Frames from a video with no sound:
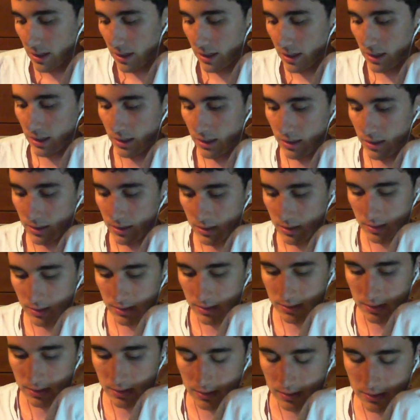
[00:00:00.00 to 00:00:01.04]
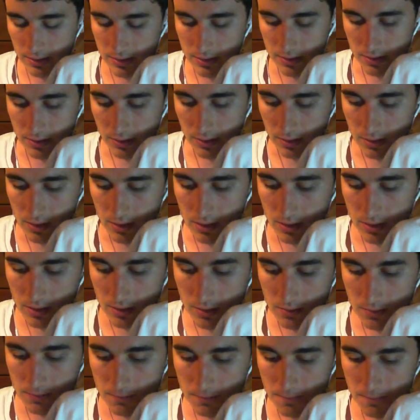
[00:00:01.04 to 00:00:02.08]
Let's see.
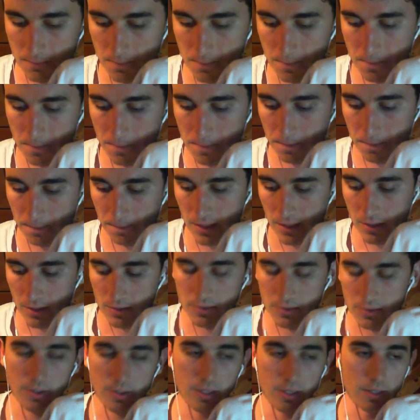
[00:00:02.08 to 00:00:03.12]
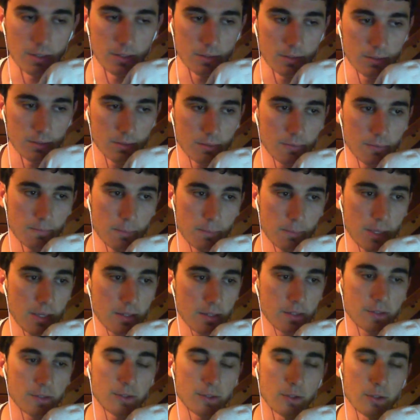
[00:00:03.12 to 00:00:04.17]
So yeah,
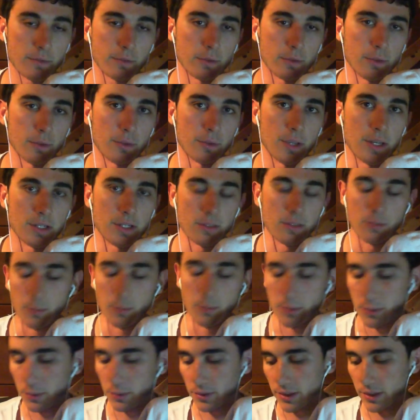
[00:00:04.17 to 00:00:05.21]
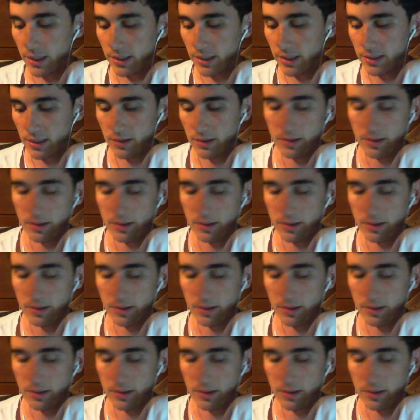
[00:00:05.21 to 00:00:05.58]
ping and server location would be really nice.